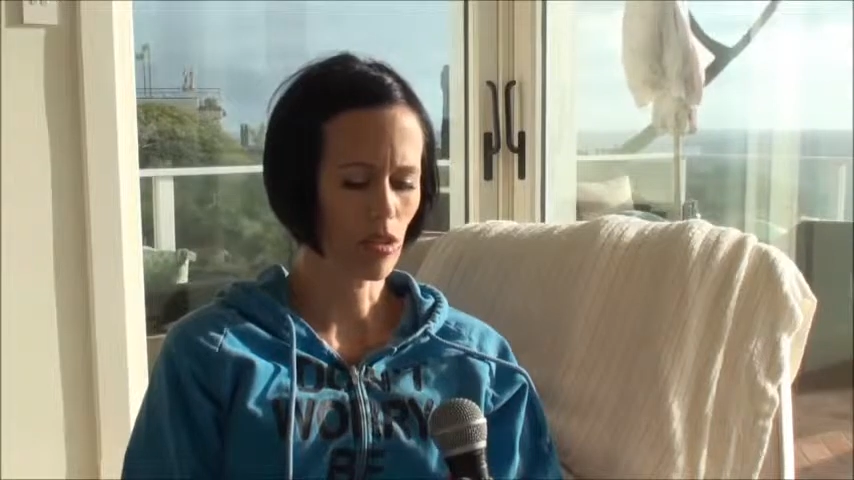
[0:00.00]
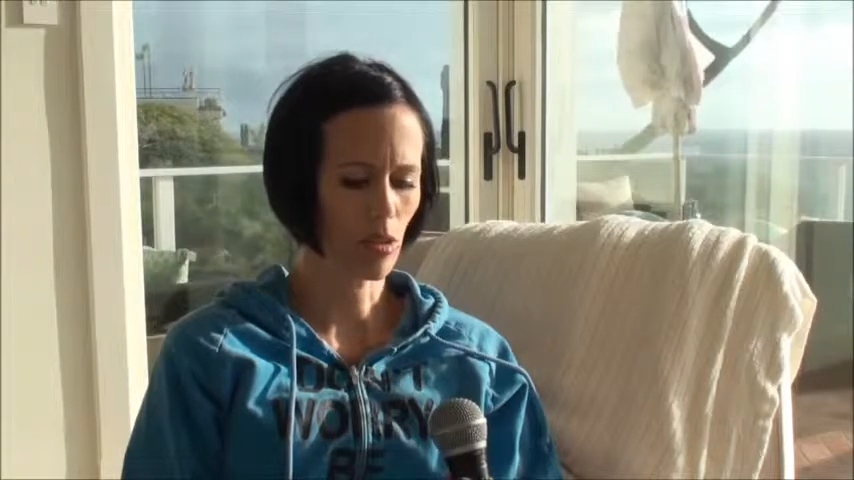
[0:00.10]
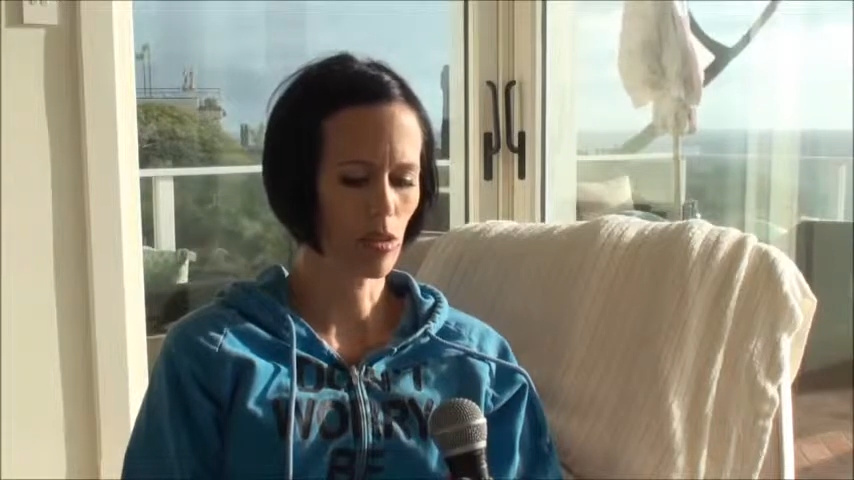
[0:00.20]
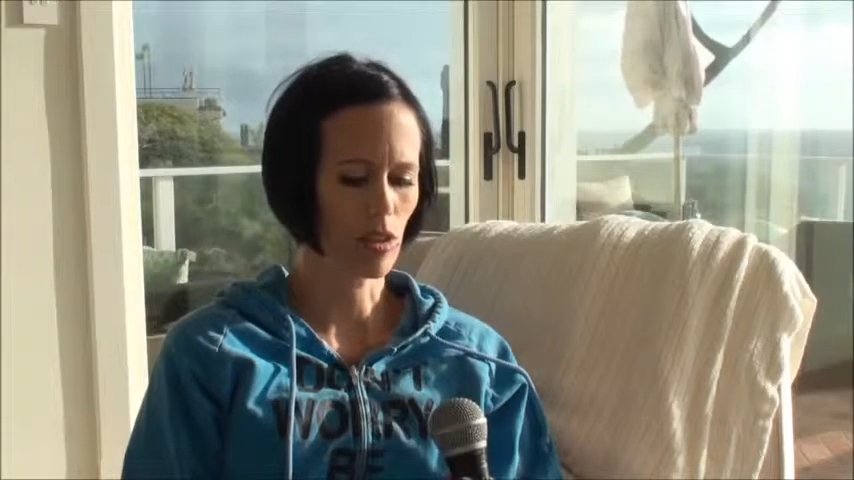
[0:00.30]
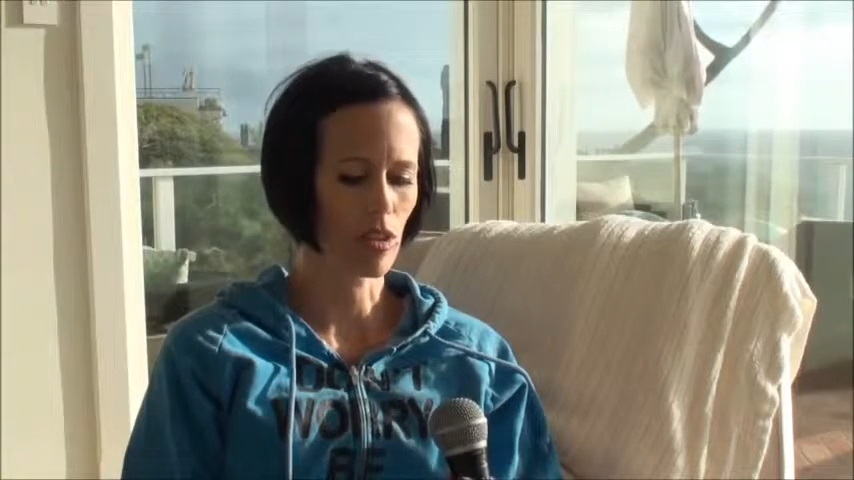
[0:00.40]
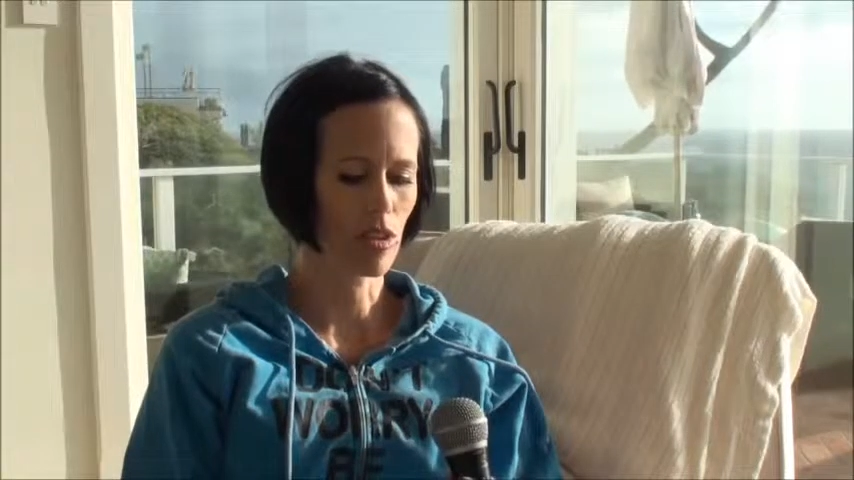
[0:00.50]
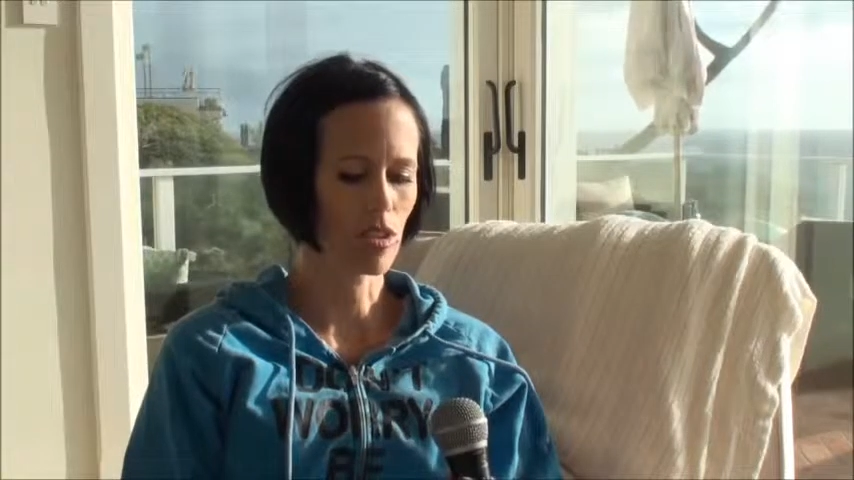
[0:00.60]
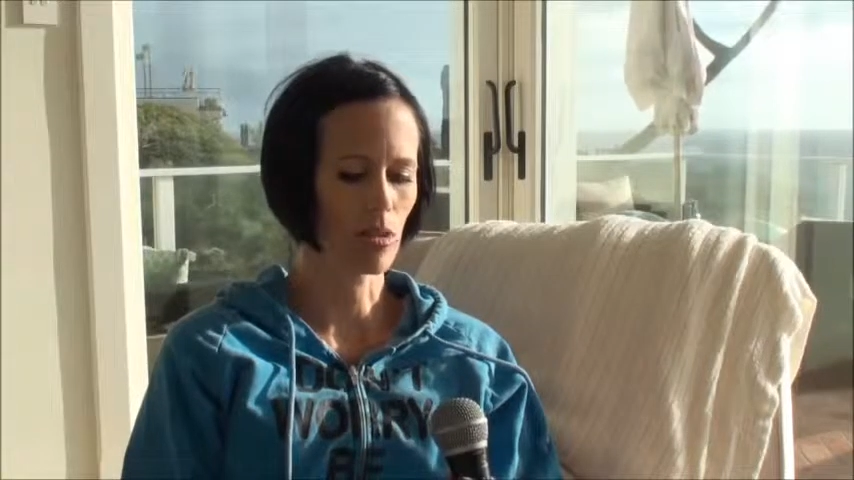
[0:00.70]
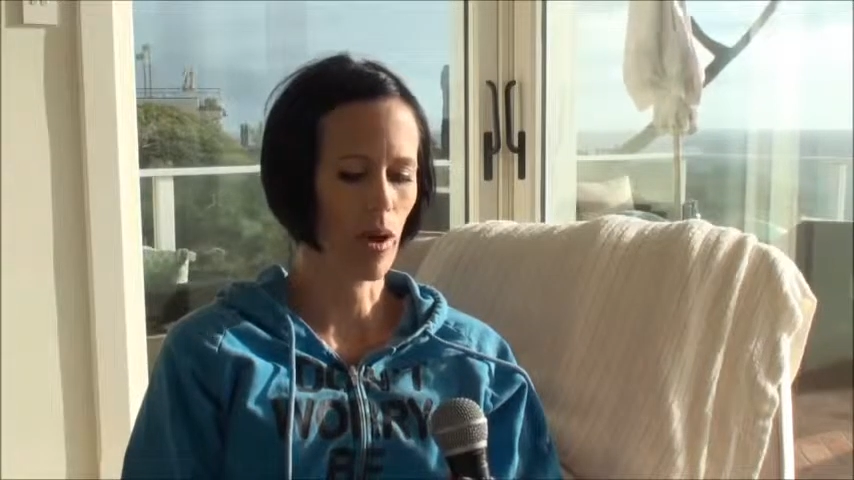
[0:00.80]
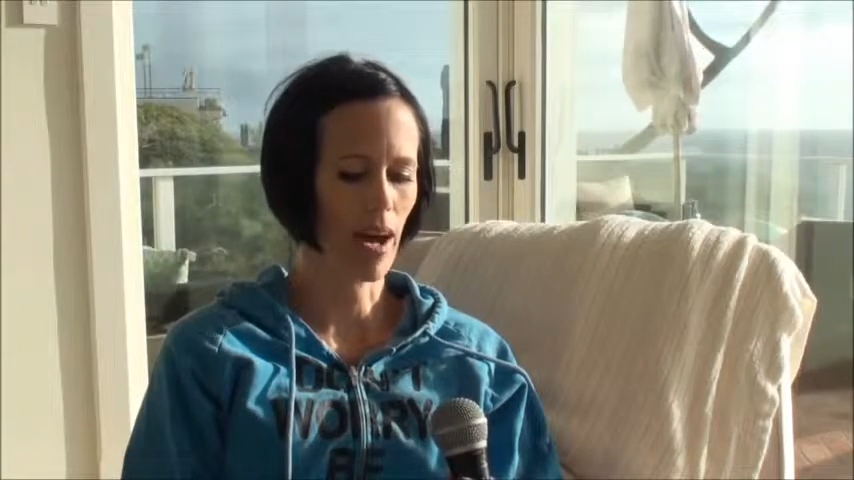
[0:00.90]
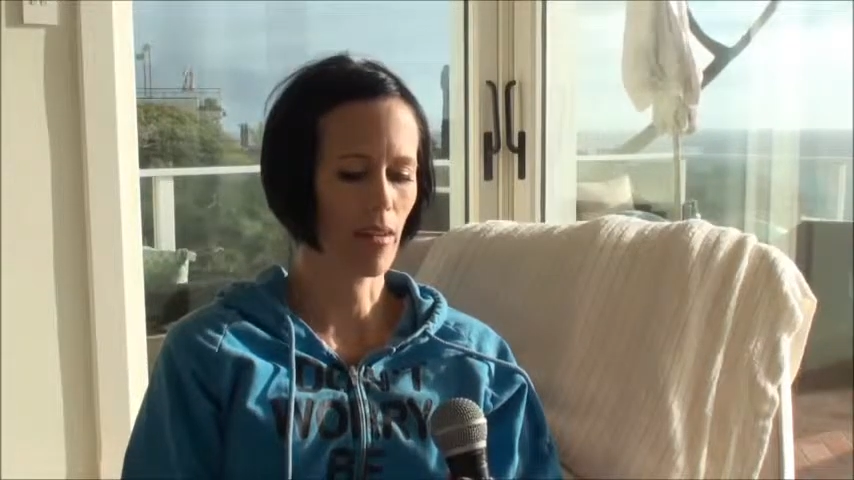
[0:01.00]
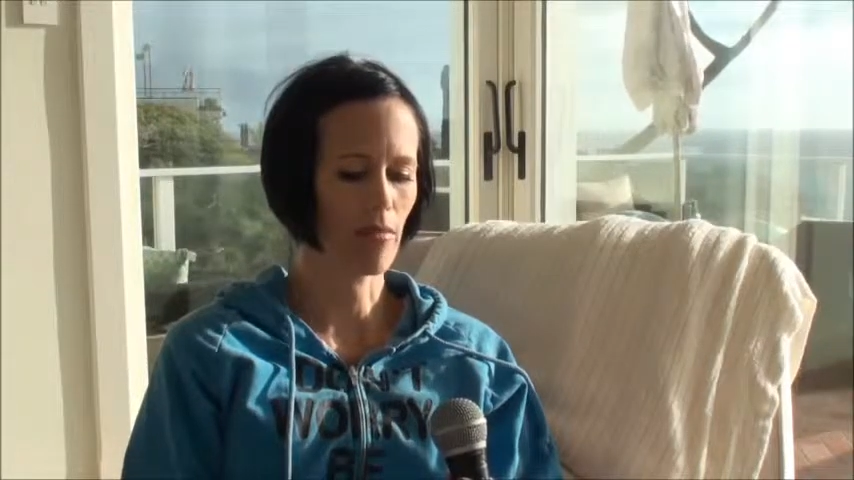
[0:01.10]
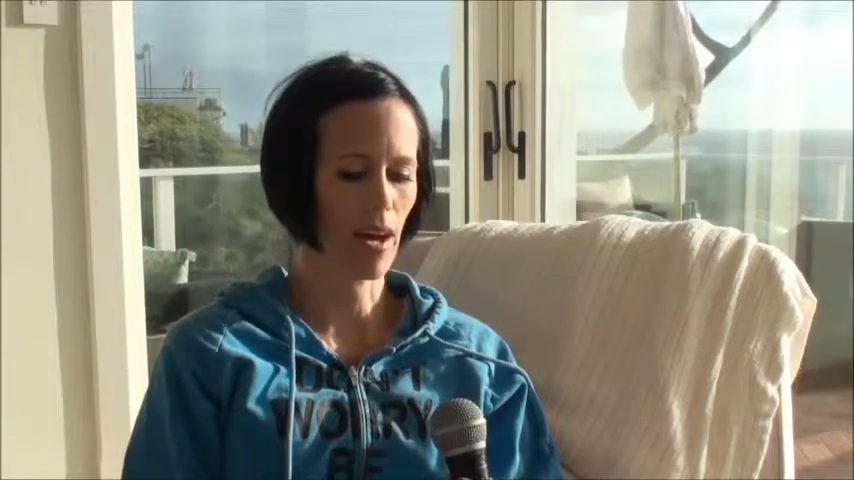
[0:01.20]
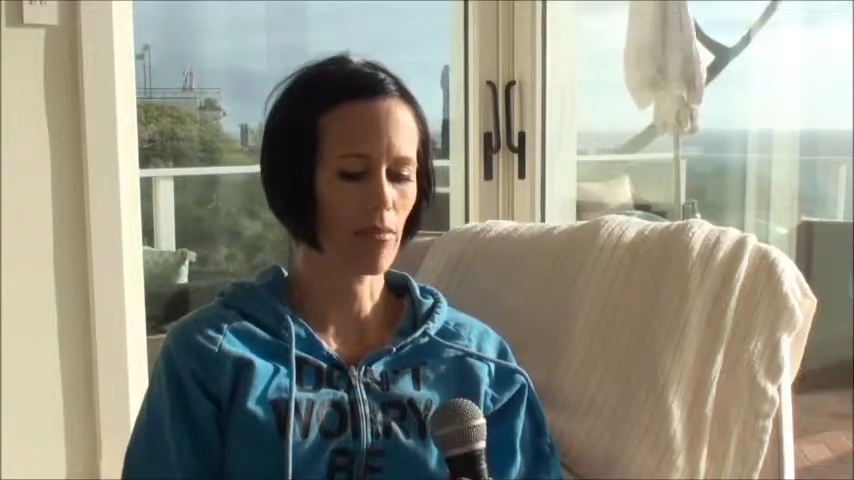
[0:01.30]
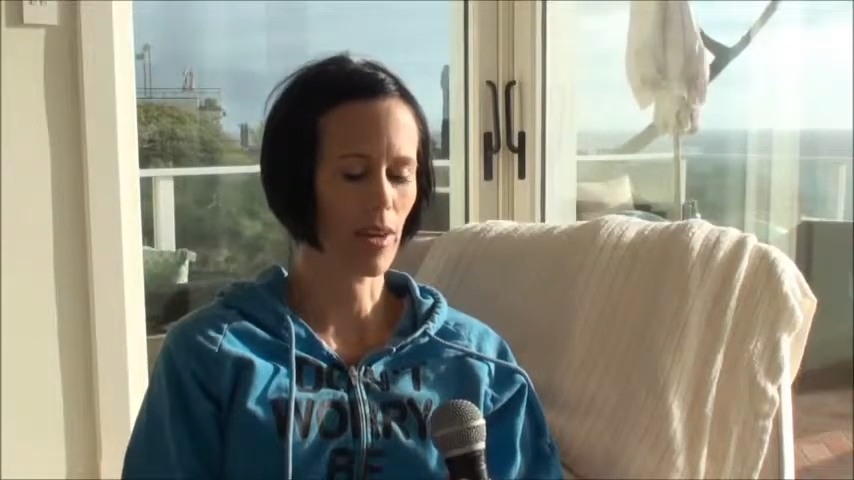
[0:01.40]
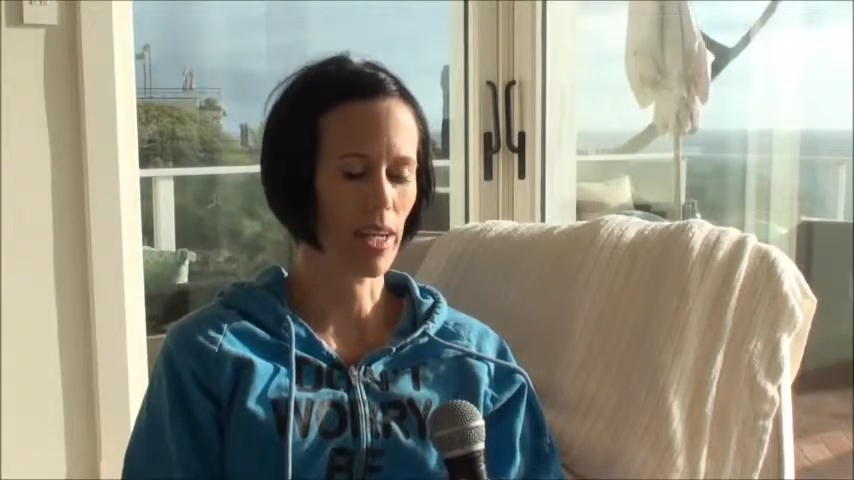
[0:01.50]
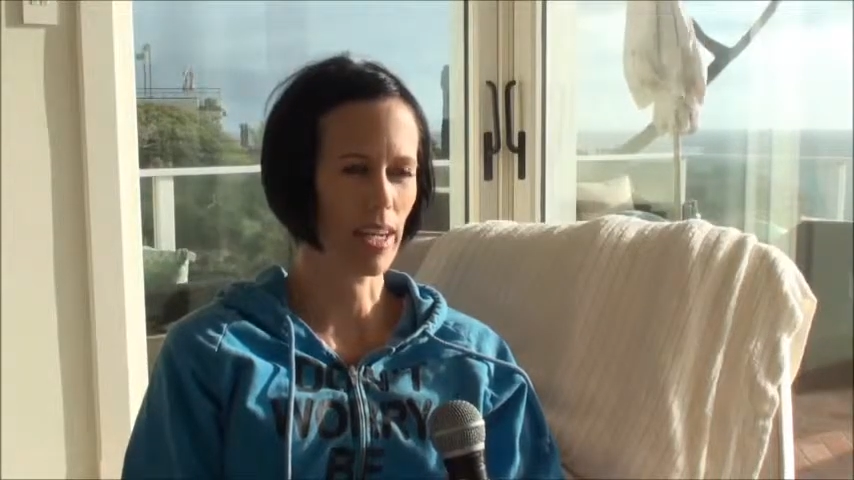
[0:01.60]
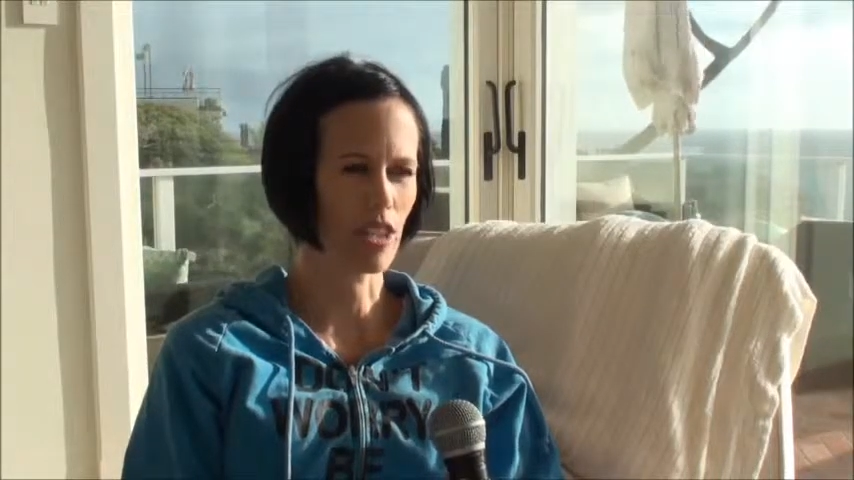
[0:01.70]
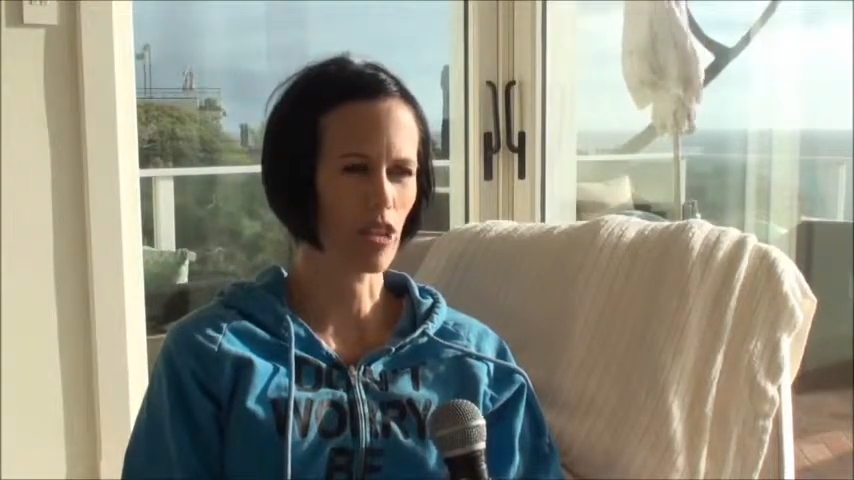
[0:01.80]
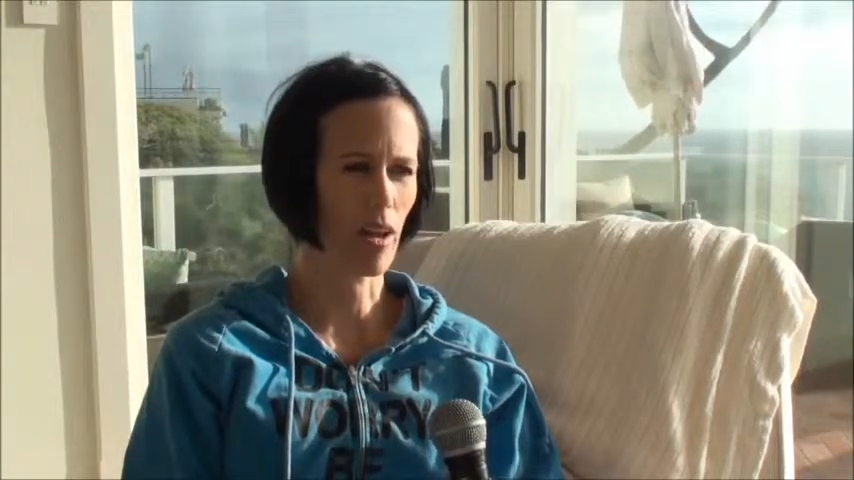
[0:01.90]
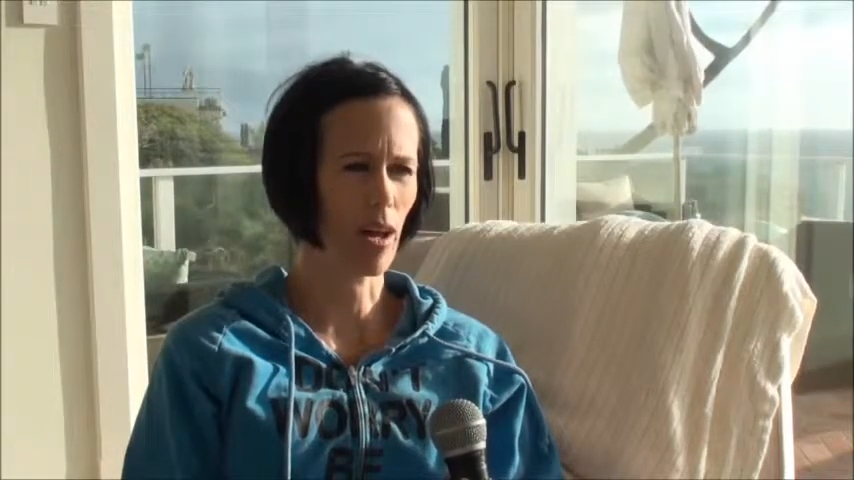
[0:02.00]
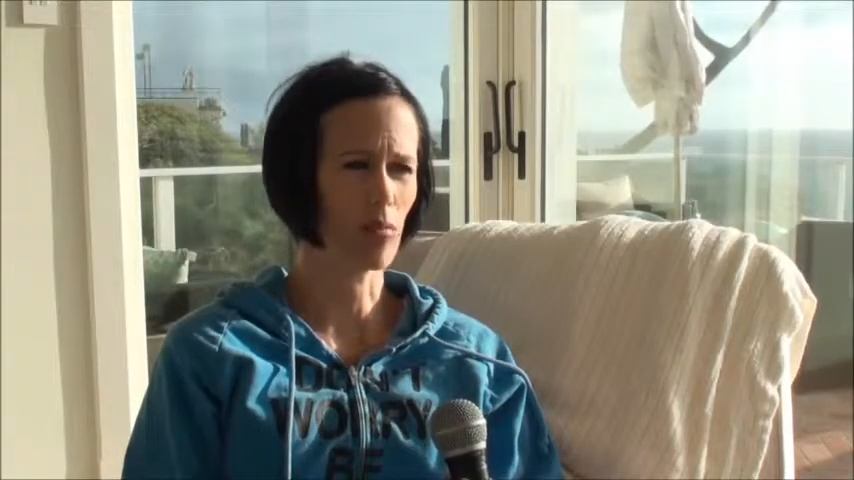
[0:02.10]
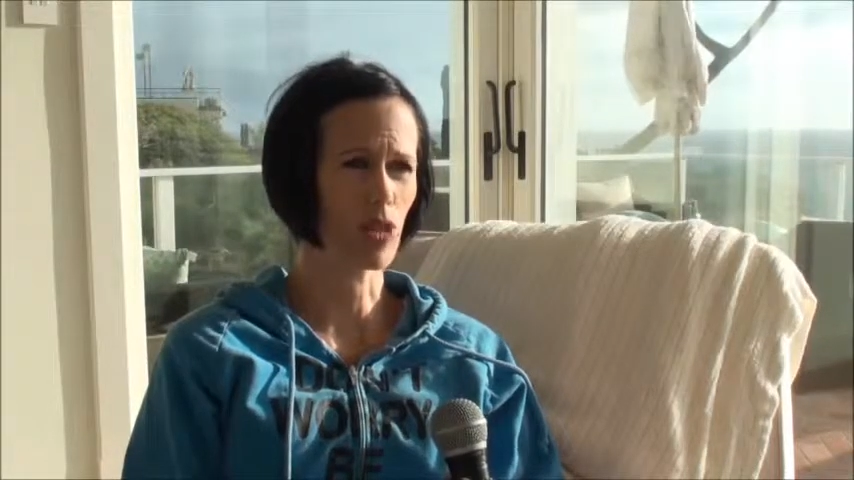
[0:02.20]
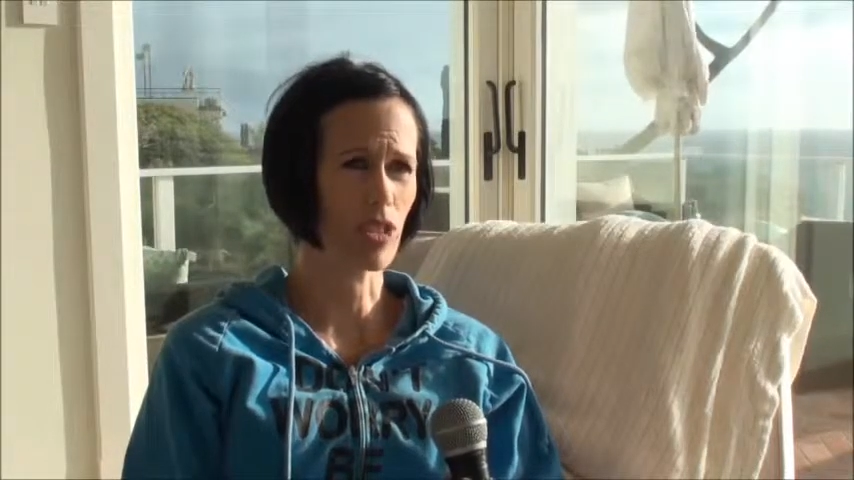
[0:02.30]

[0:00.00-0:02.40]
shoulders to have that financial help,